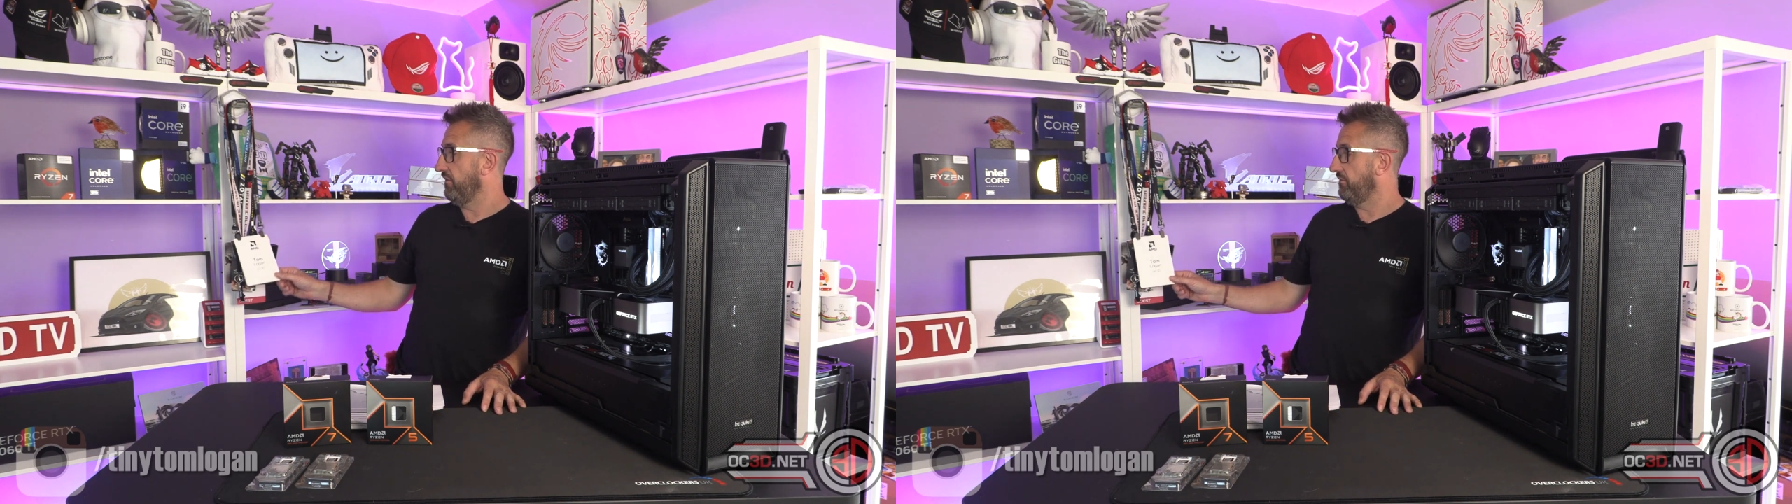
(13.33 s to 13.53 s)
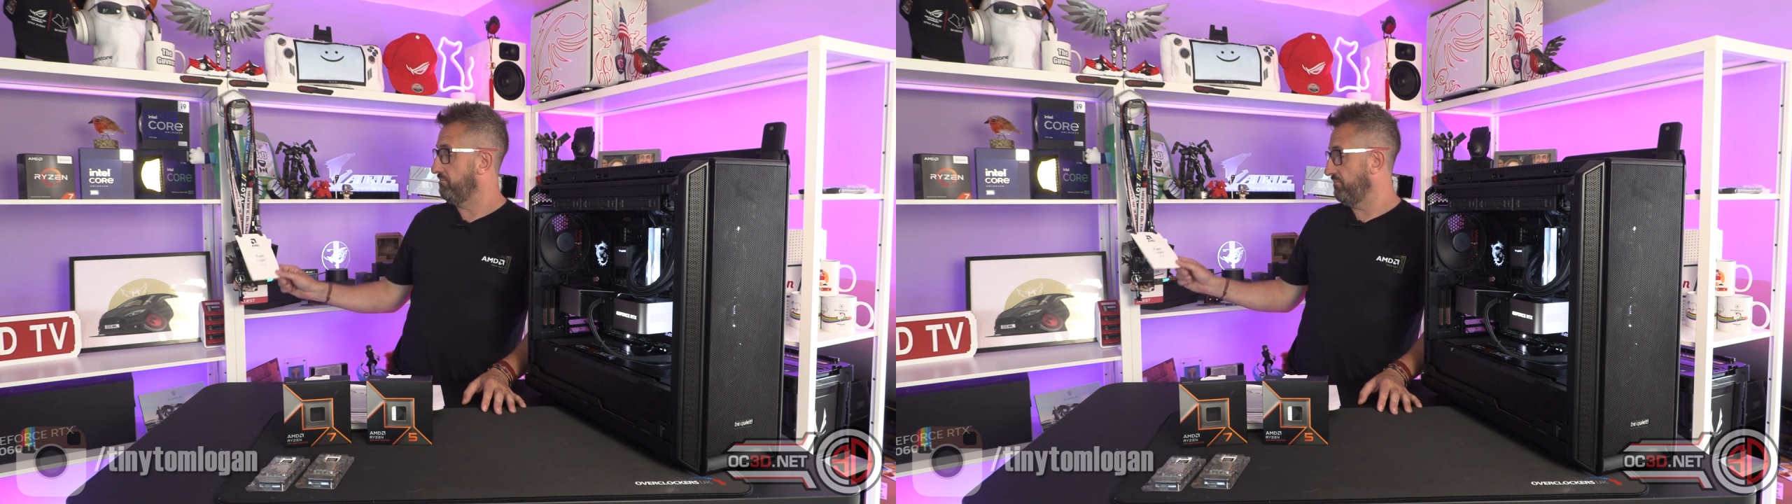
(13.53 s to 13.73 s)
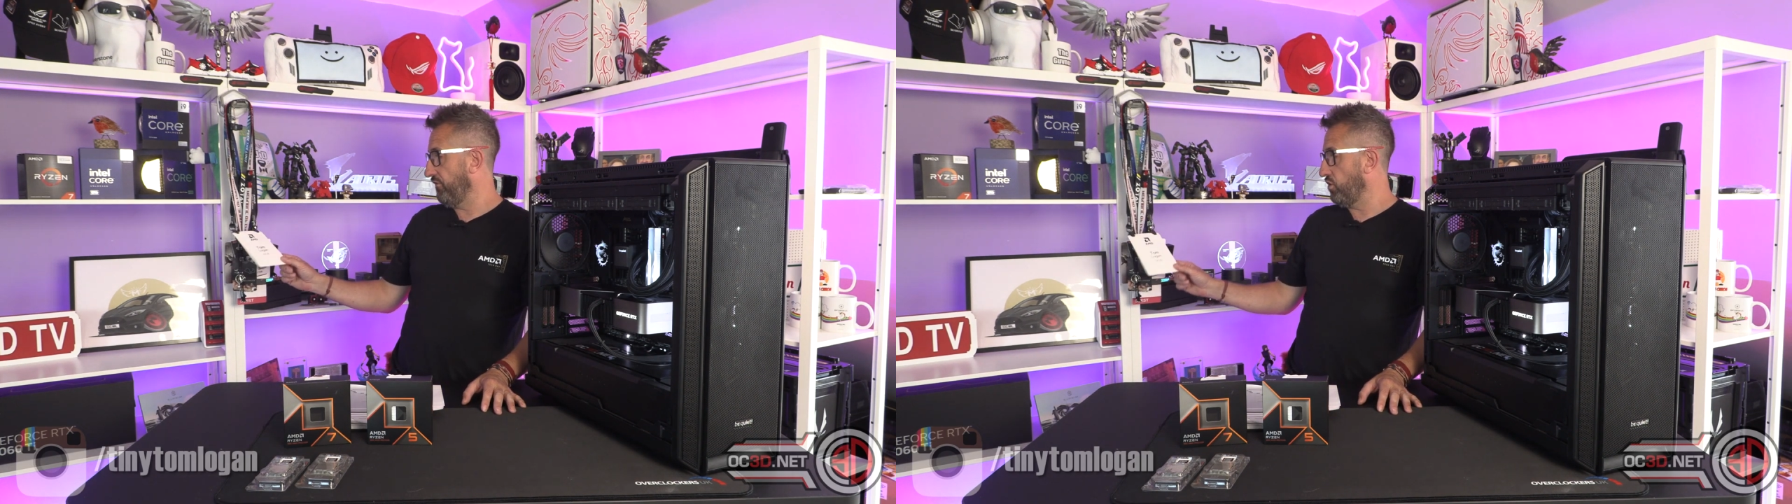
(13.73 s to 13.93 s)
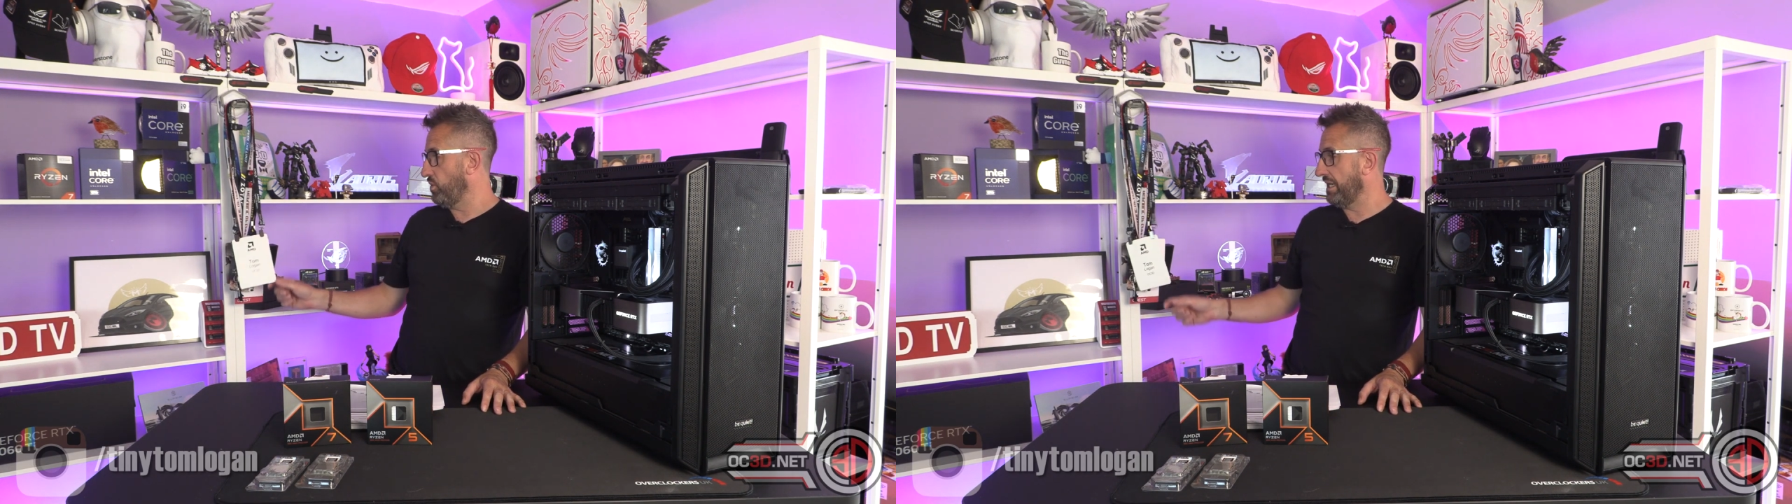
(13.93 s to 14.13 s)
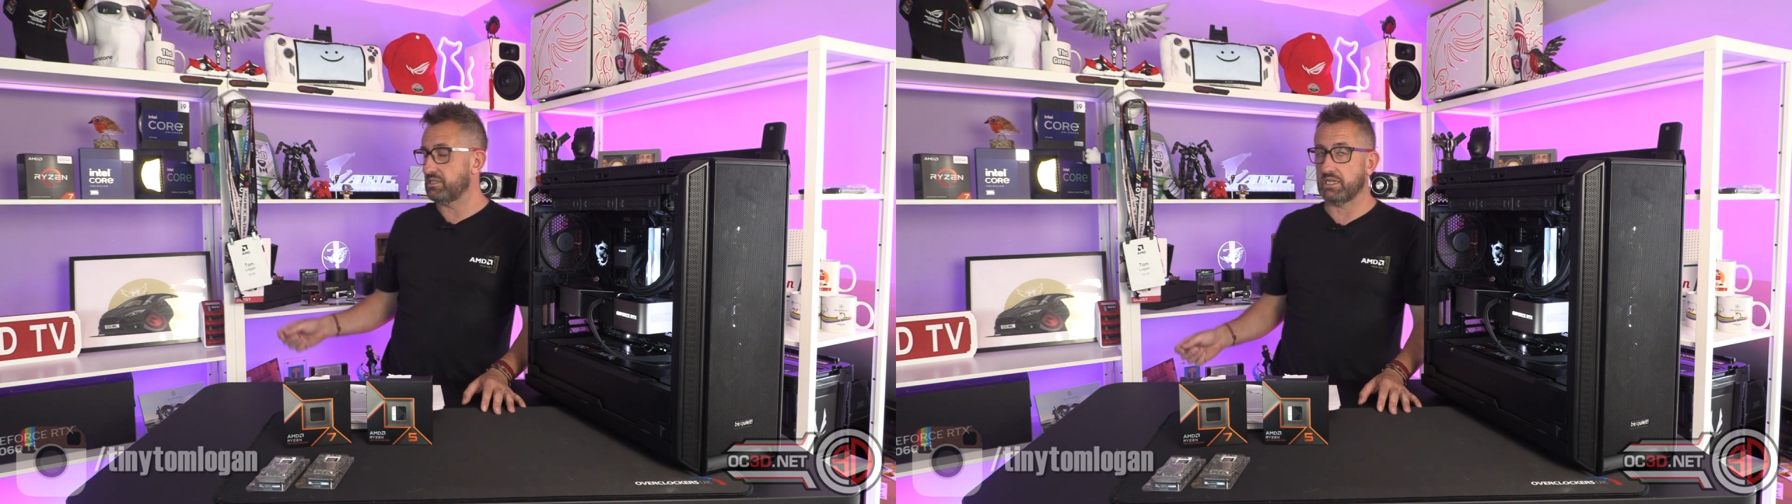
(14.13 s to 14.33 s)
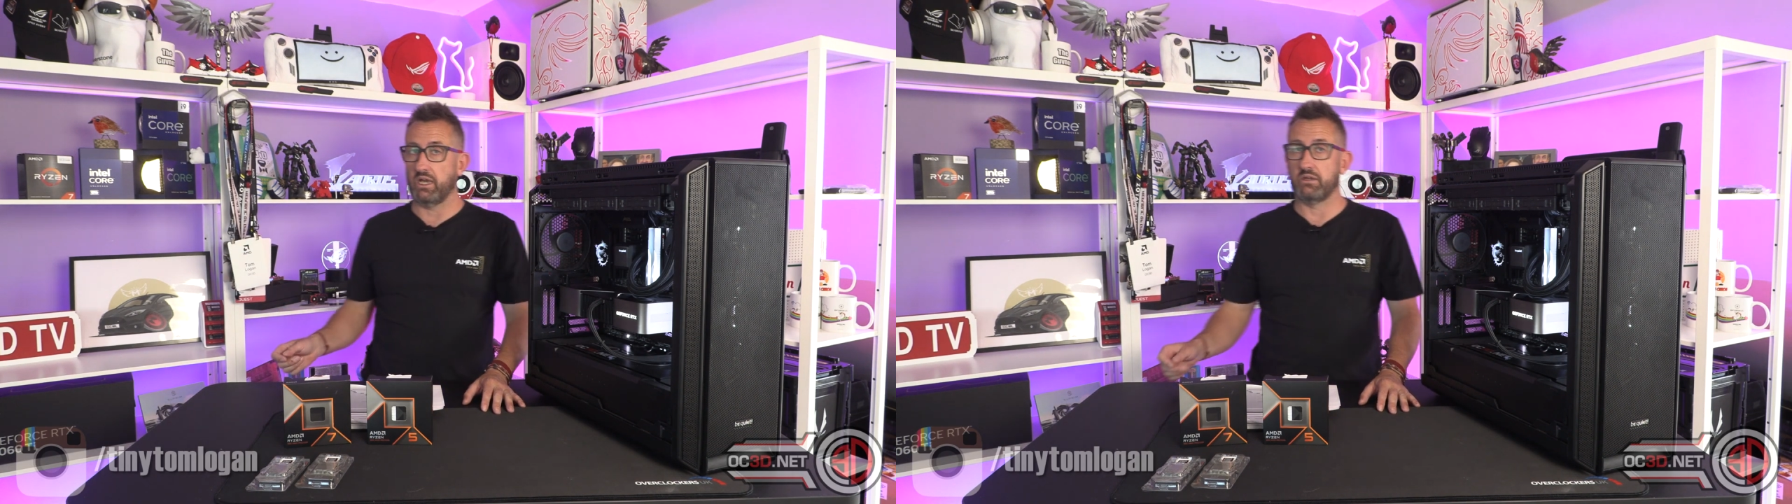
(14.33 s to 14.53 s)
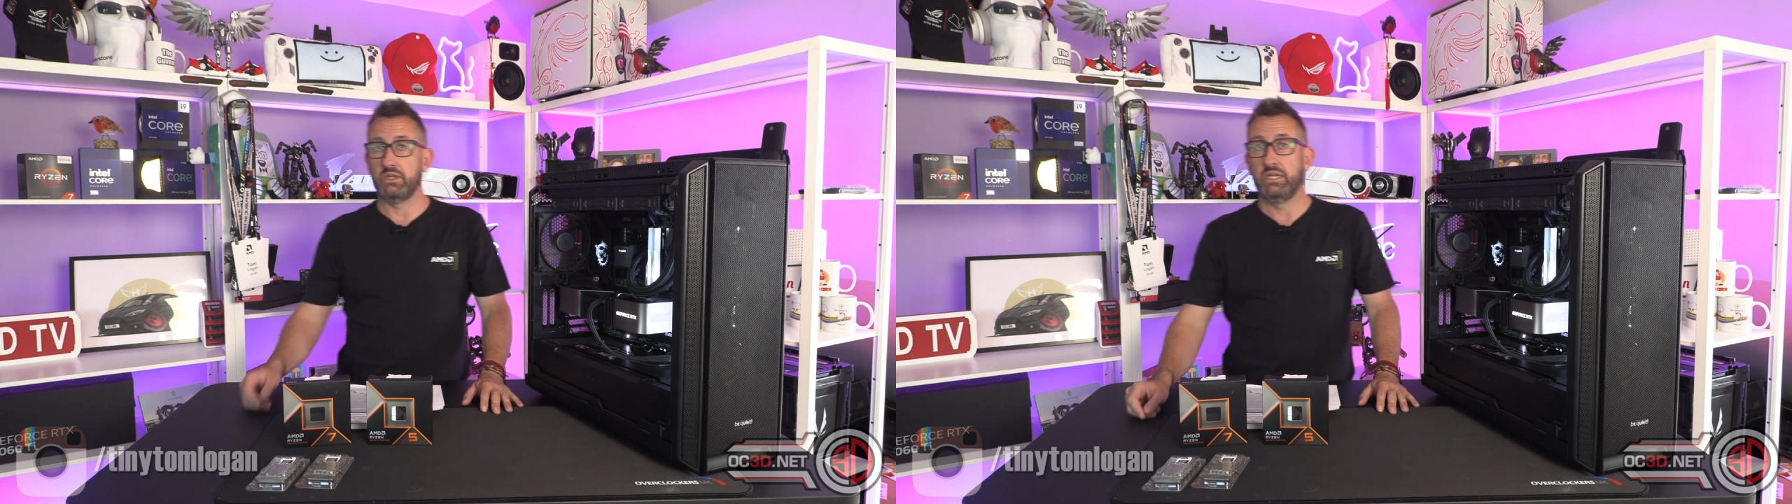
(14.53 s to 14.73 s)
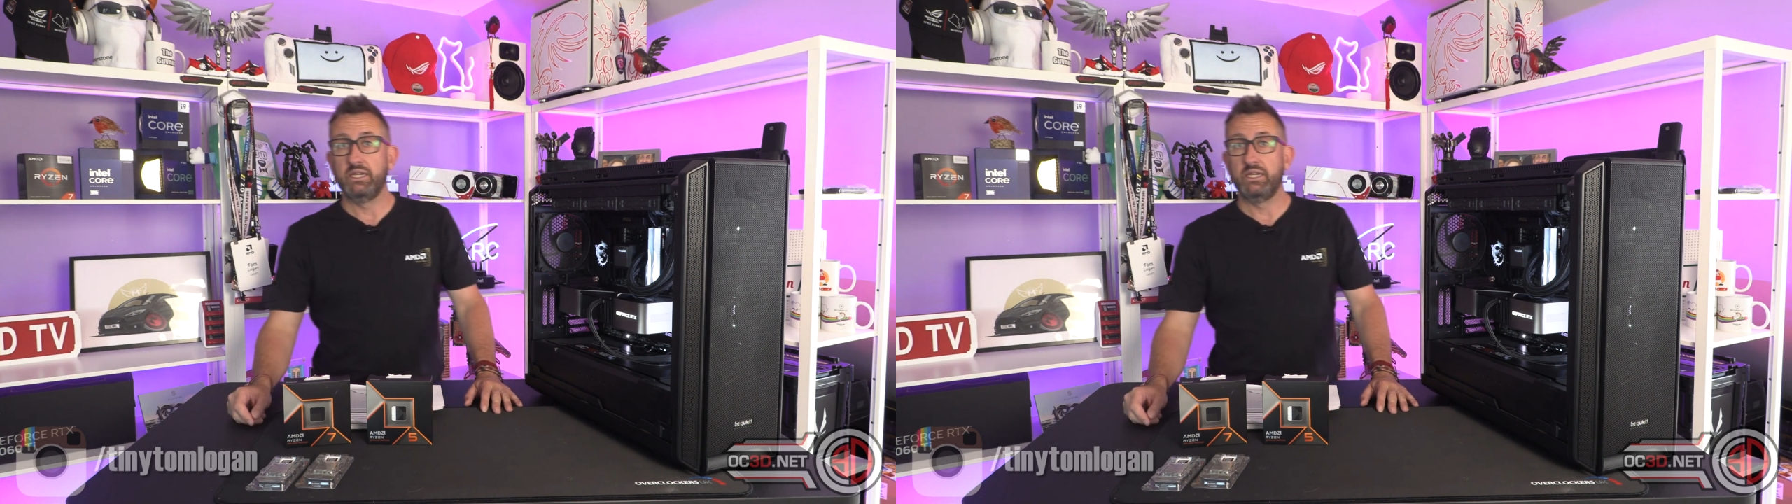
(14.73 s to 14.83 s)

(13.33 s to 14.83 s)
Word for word: a few weeks ago